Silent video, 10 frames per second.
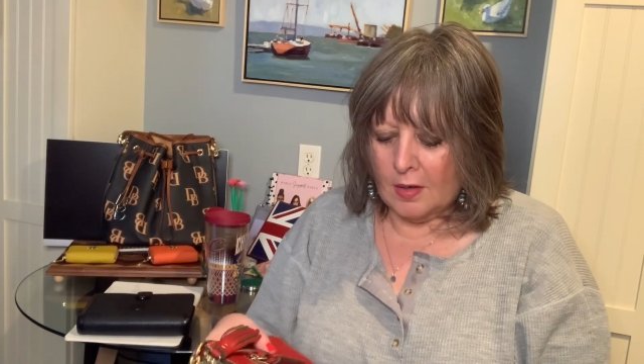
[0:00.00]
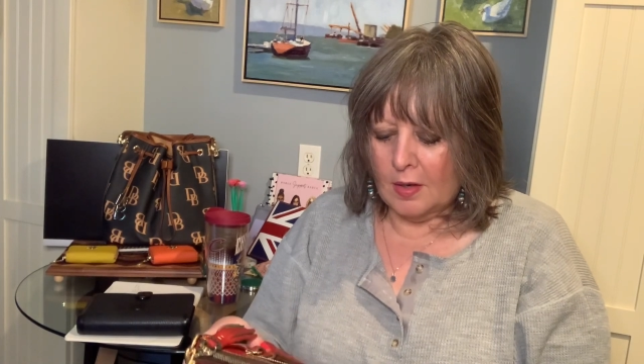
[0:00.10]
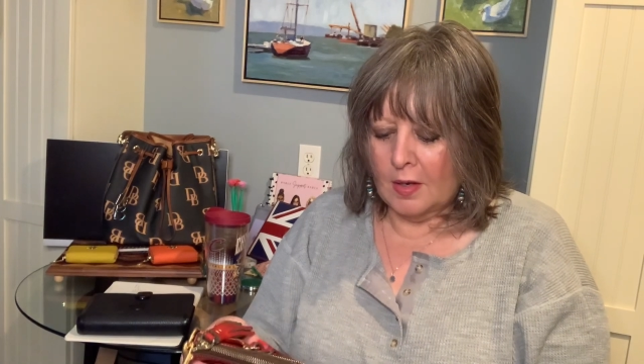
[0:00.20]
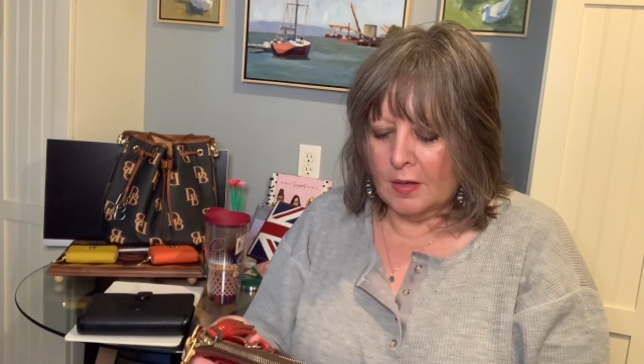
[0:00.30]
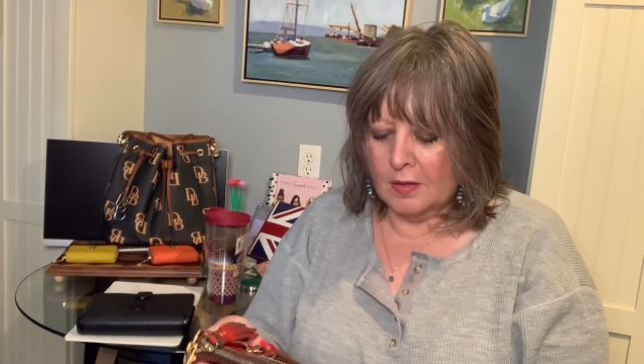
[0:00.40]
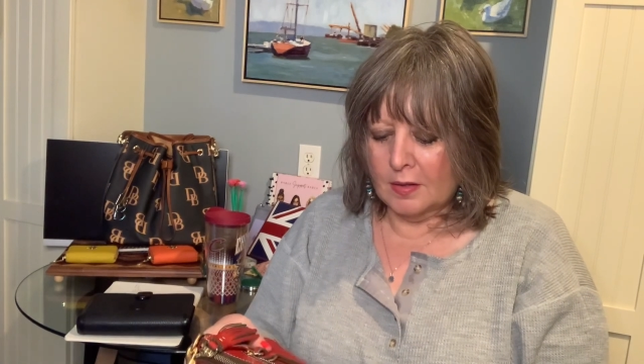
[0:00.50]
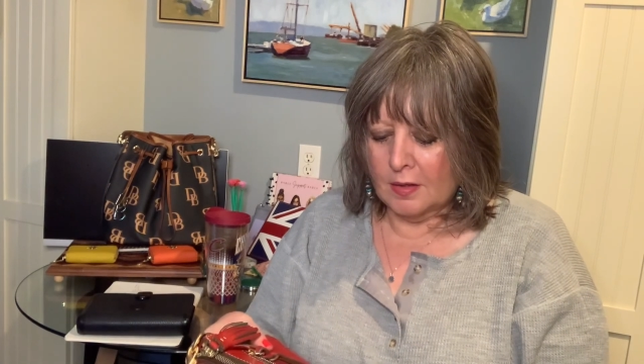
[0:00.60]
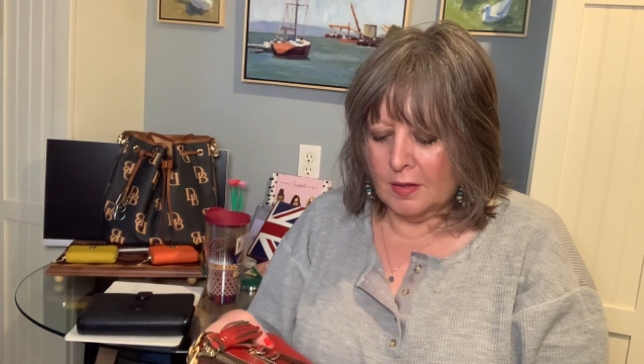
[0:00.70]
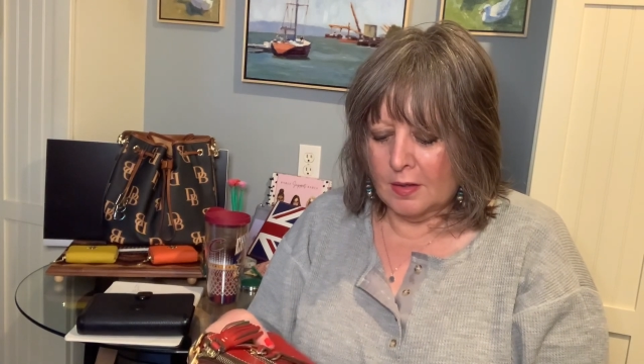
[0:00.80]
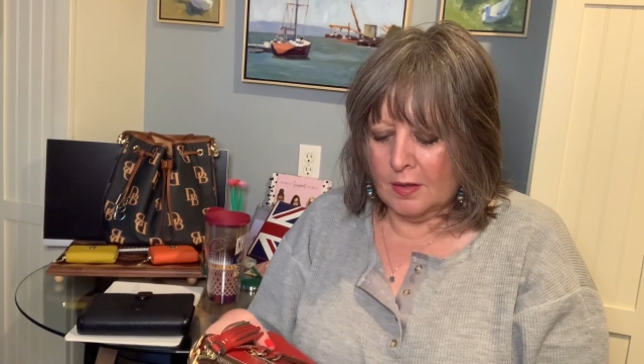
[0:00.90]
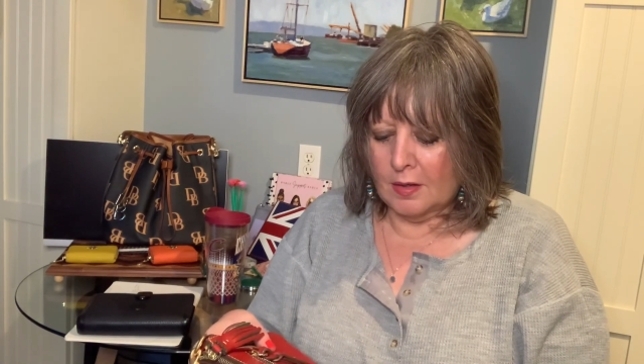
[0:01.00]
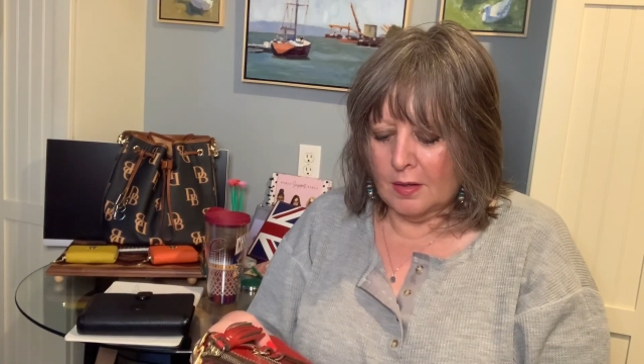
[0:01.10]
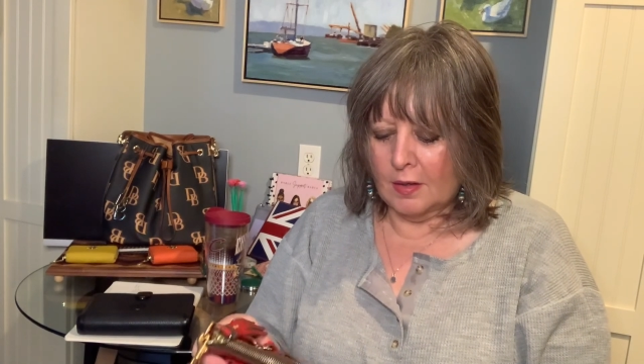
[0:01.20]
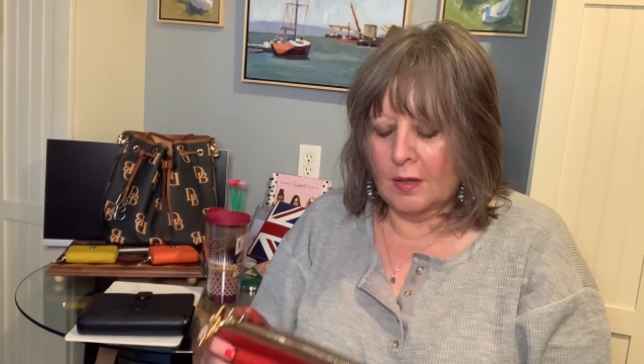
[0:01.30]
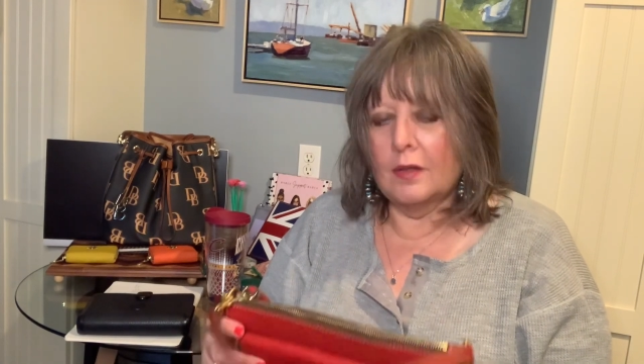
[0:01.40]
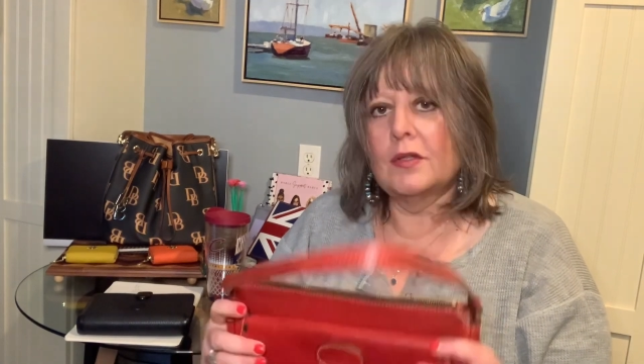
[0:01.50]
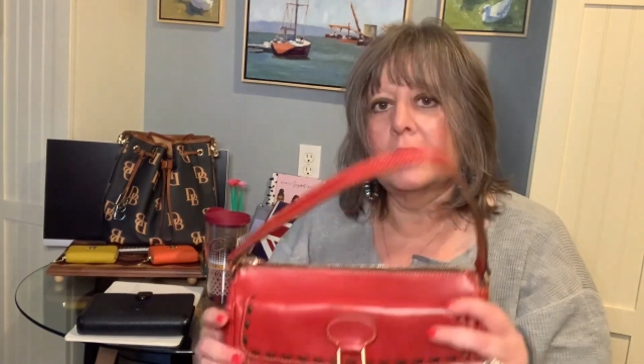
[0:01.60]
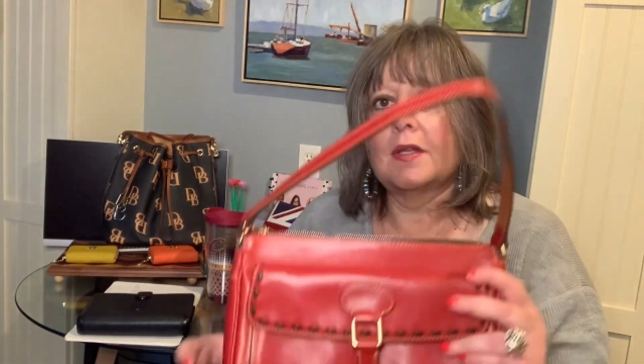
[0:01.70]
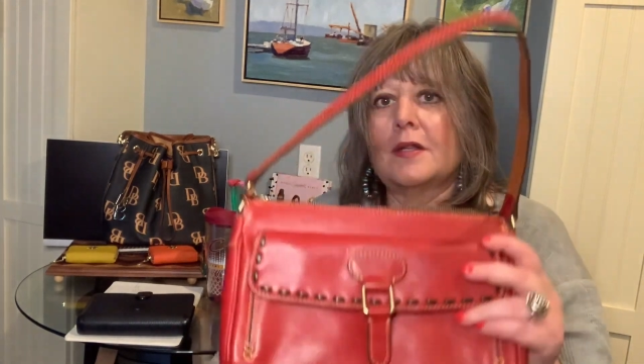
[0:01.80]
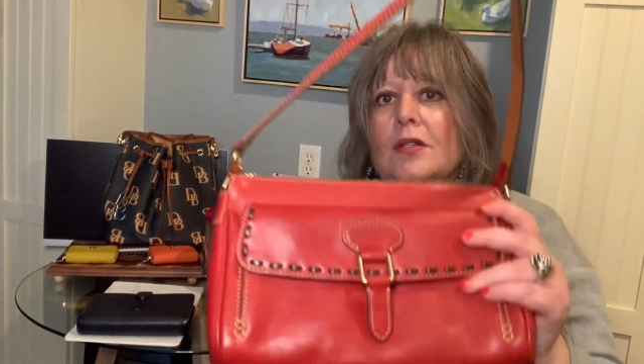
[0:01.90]
and it
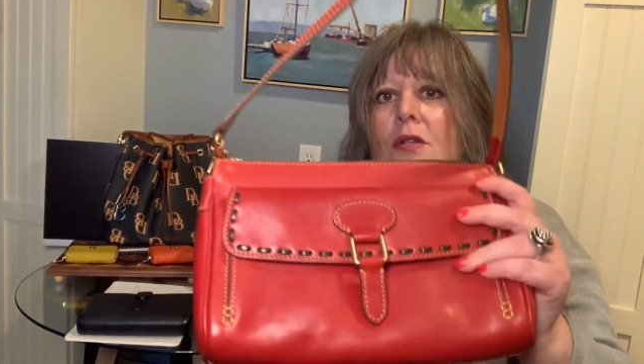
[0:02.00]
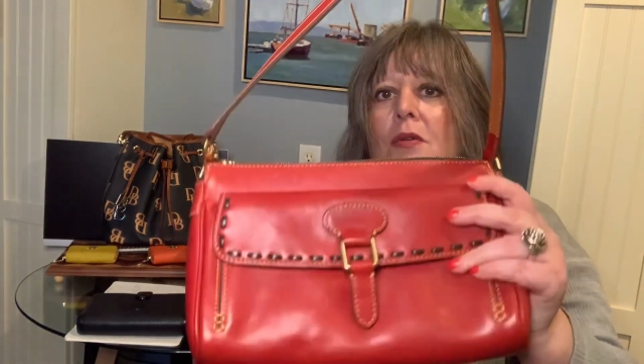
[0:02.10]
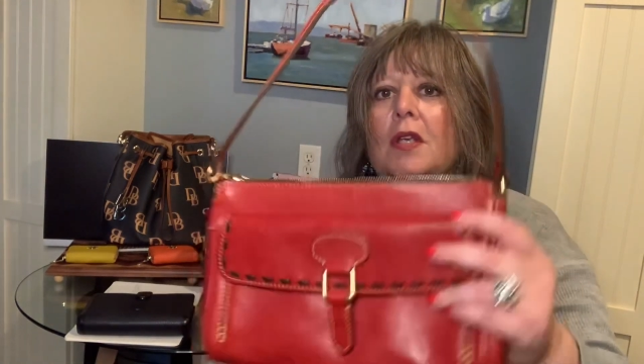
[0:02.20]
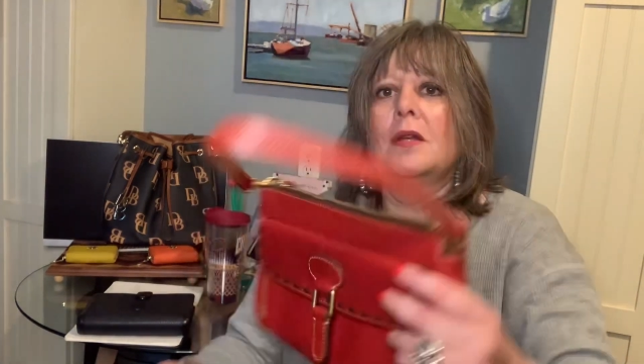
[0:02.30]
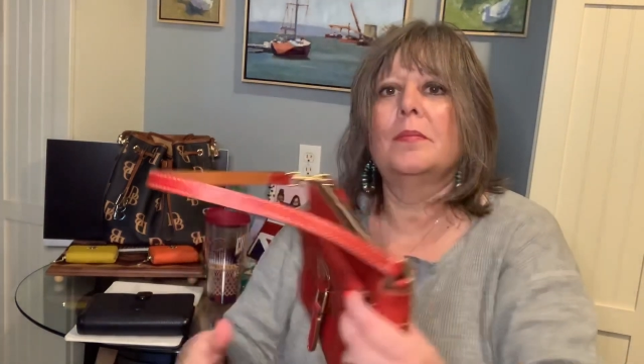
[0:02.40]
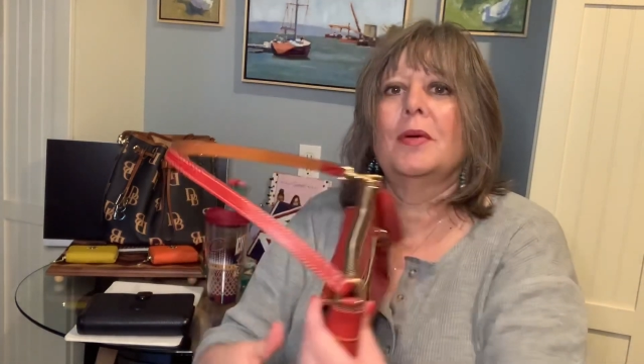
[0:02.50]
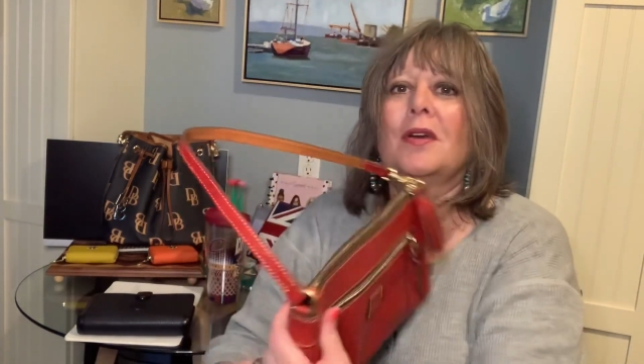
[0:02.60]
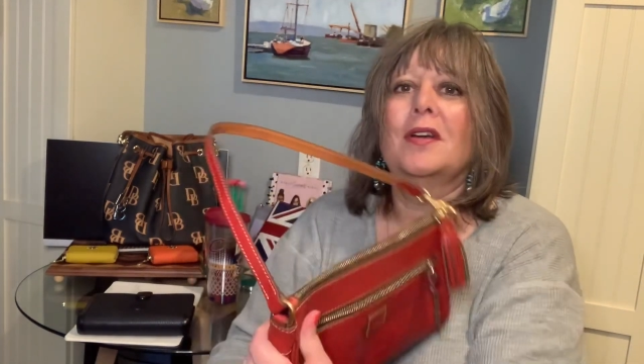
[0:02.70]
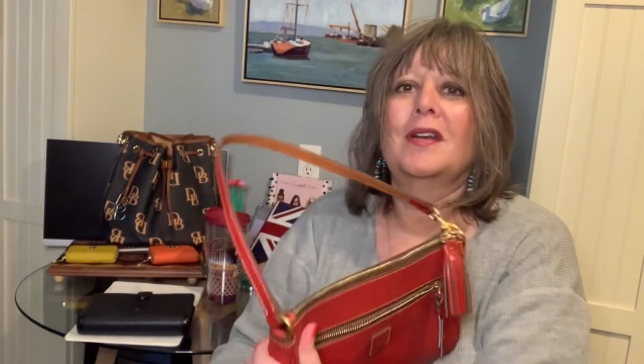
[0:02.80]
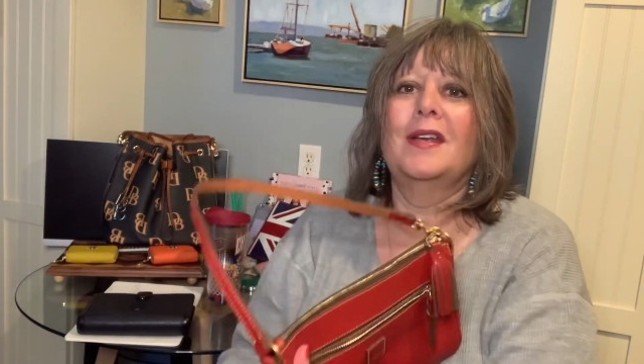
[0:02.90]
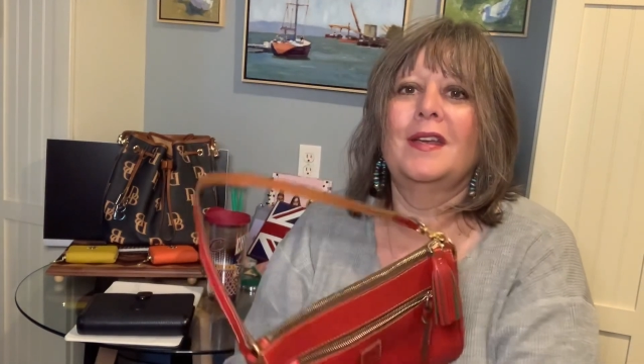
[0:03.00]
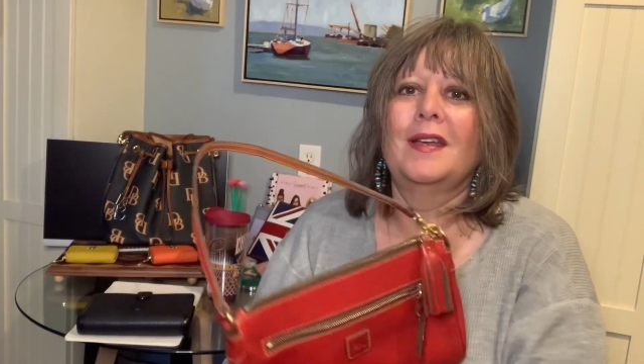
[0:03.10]
just says Dooney and Burke